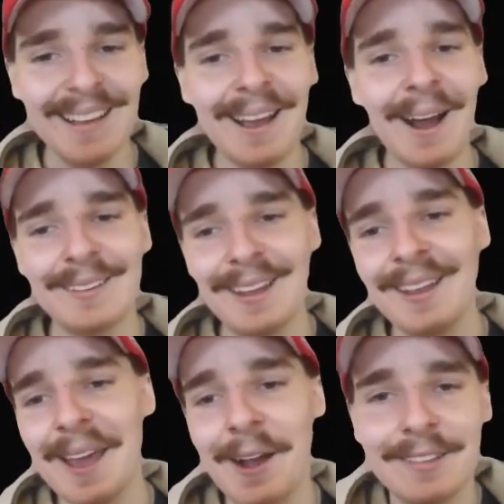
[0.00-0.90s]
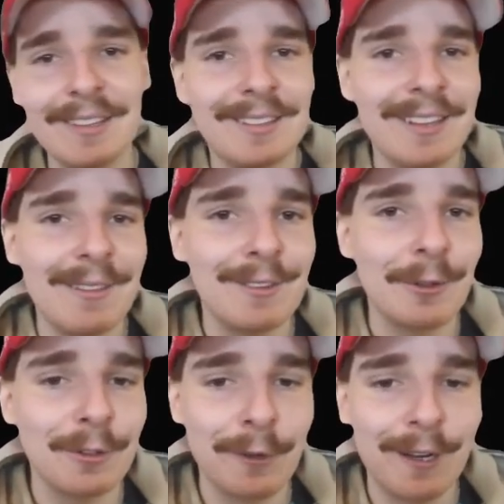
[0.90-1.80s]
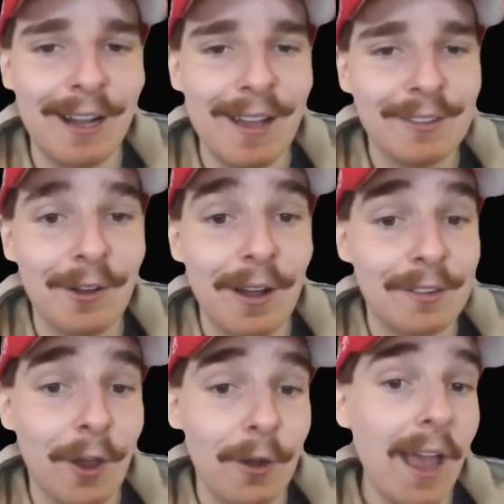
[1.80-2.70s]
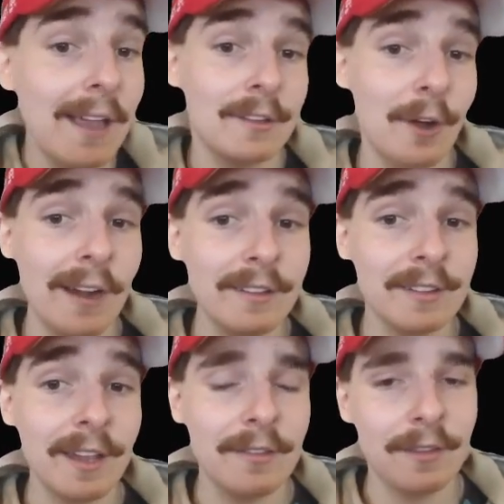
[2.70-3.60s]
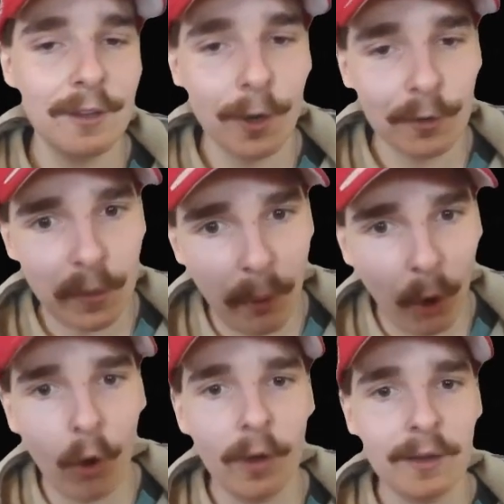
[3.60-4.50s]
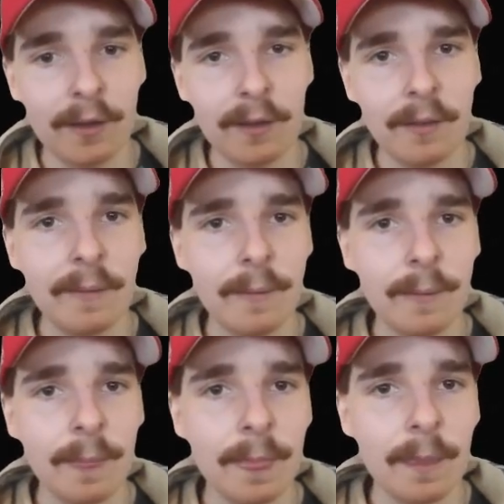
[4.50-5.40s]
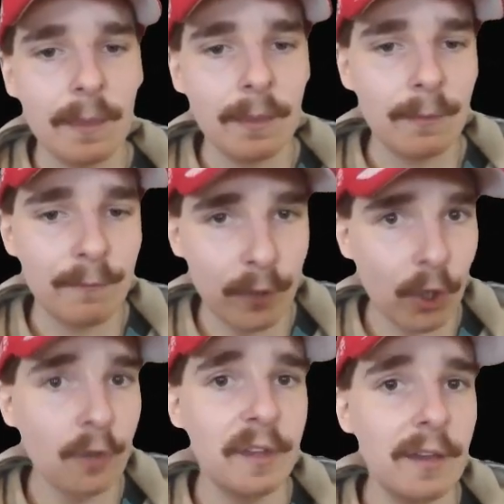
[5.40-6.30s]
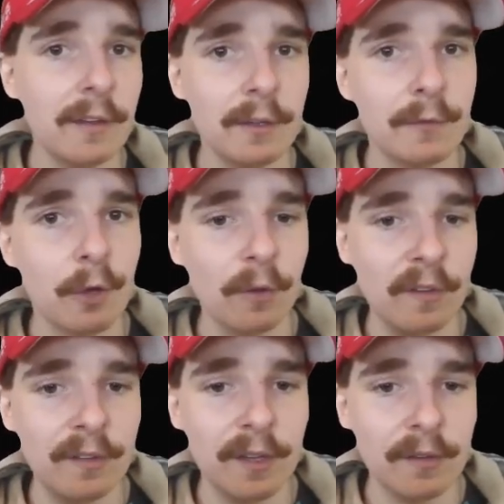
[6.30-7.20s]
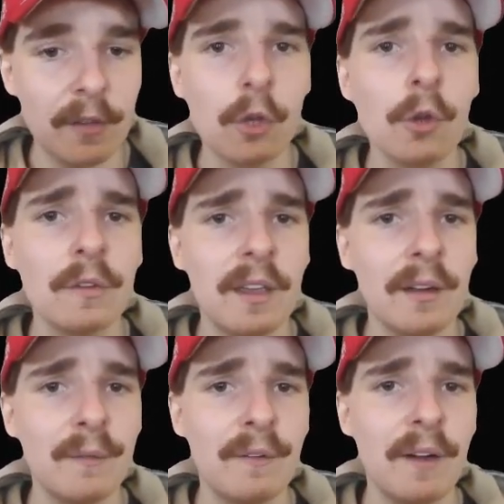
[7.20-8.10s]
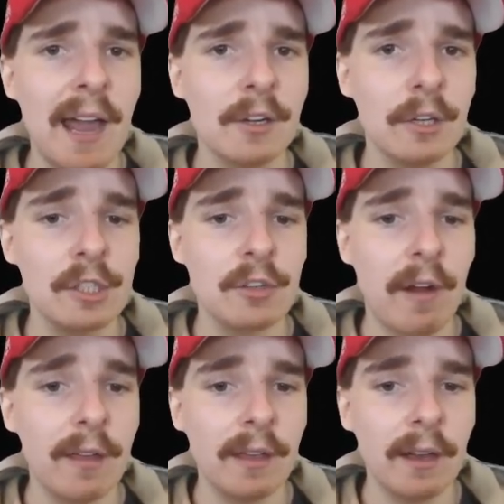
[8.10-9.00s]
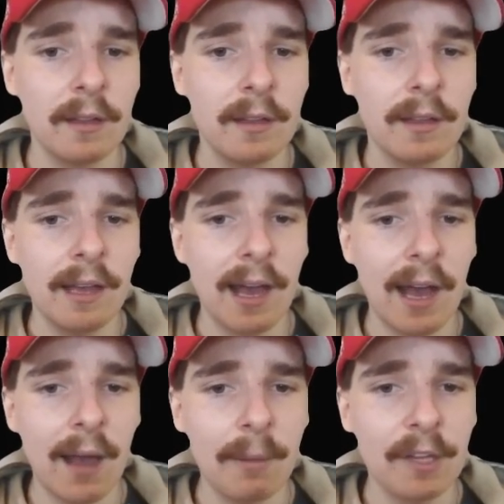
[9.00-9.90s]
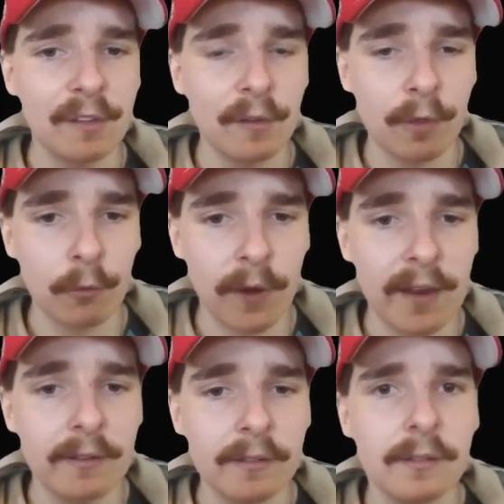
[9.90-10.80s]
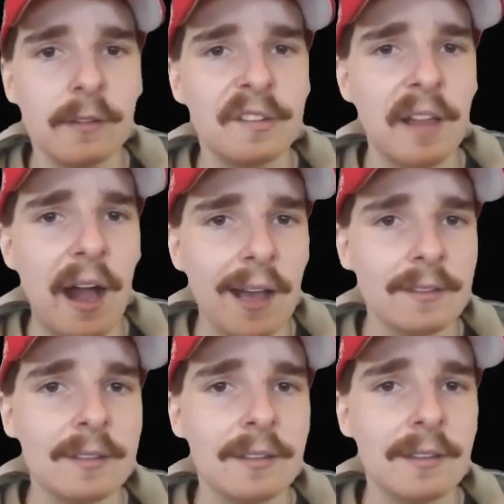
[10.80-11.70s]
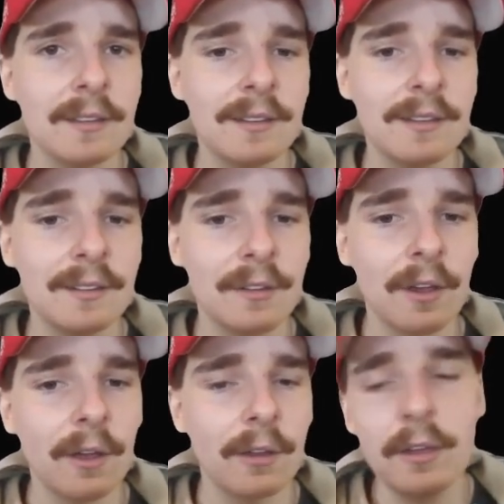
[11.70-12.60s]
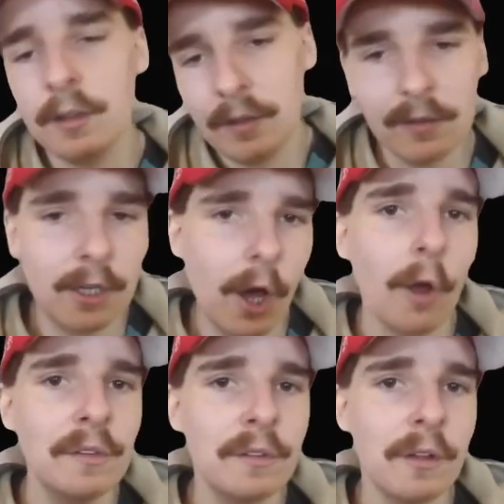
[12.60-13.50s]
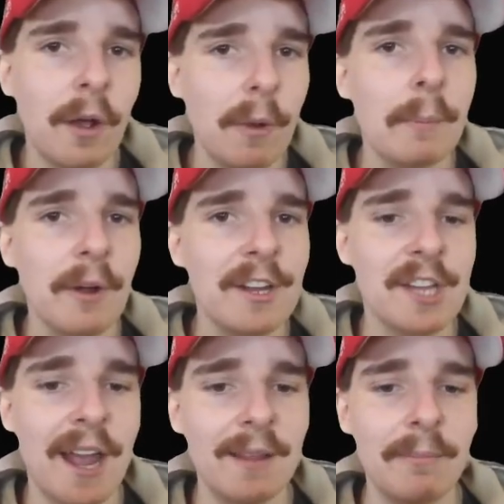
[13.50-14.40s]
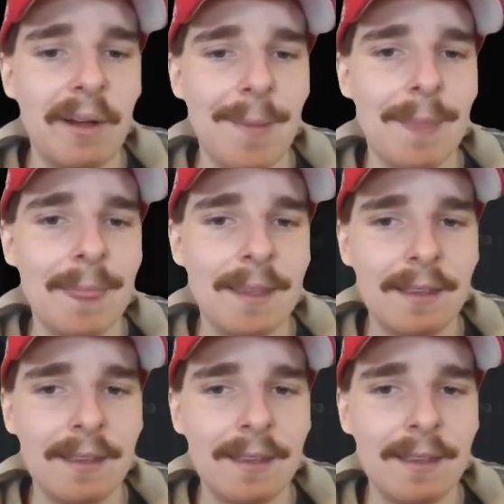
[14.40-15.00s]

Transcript: I did see this on Twitter last night. So, hey, it's great to see, you know, support for New Zealand. Of course, this is the New Zealand flag, not Australia, because of the red stars. So, you know, close. We appreciate it, but